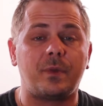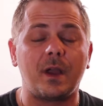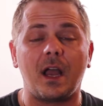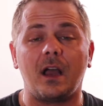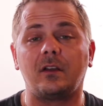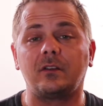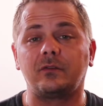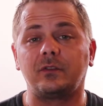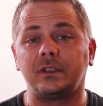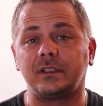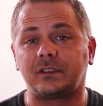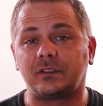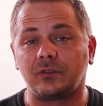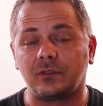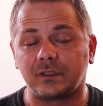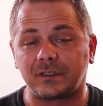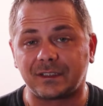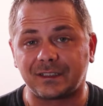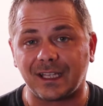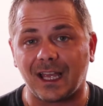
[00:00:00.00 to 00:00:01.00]
boundaries
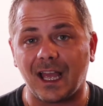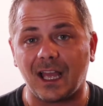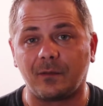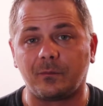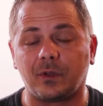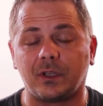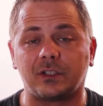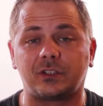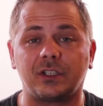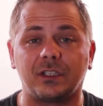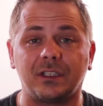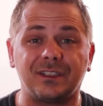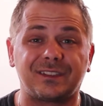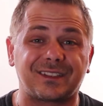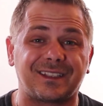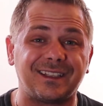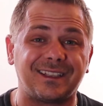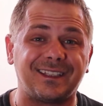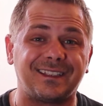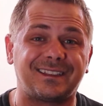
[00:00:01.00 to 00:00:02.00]
to establish and
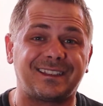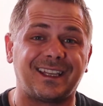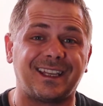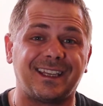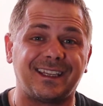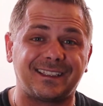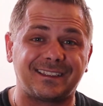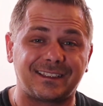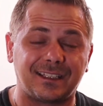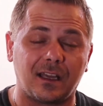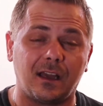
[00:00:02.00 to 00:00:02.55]
it's gonna take